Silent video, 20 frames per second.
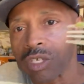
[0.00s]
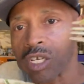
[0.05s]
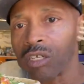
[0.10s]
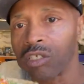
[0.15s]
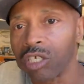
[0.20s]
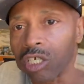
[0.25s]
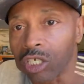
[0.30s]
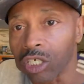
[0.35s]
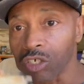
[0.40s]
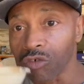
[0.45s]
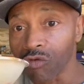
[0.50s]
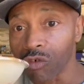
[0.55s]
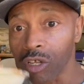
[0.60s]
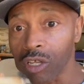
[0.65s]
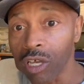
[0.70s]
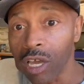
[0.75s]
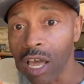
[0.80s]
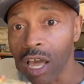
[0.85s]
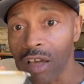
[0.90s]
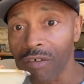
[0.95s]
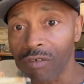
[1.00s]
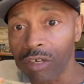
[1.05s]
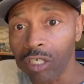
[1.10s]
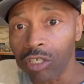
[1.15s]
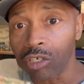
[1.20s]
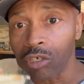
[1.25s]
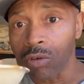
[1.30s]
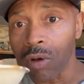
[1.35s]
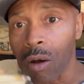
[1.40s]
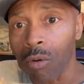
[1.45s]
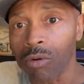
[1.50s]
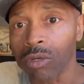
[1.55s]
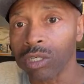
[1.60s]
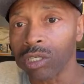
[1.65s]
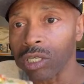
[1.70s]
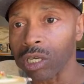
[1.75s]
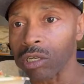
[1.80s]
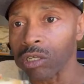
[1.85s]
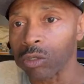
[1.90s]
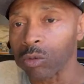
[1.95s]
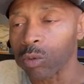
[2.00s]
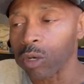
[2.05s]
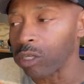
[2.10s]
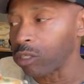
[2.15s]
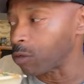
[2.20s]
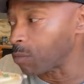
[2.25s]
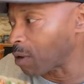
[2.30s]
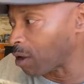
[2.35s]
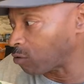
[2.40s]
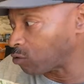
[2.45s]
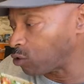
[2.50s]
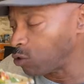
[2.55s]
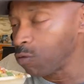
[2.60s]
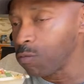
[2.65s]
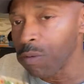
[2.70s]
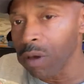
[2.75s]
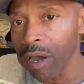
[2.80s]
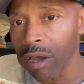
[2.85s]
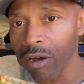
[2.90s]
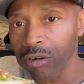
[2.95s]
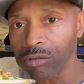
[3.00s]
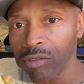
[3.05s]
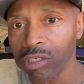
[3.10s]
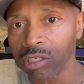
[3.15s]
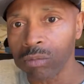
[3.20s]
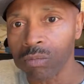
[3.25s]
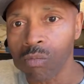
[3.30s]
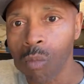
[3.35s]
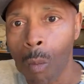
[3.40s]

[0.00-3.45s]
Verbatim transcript: This is really heavy, too. I want to say this weighs about two pounds.